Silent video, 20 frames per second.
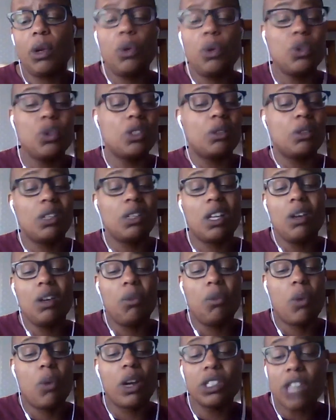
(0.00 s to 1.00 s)
who's
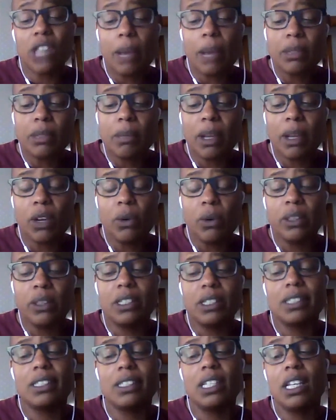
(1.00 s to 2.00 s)
workshops am I going
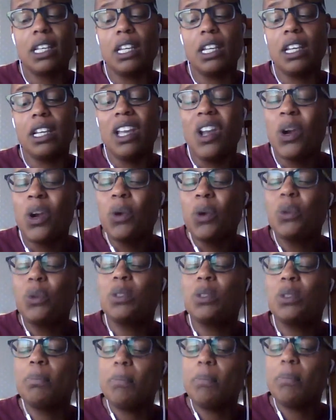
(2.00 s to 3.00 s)
to see, who's
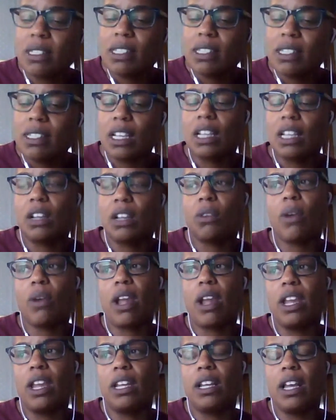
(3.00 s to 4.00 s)
missing,
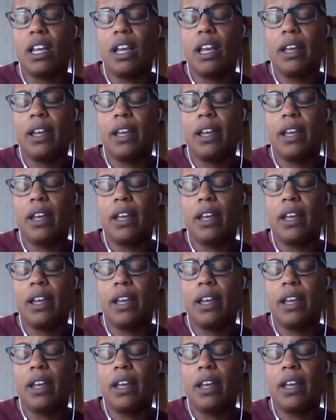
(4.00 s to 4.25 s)
right?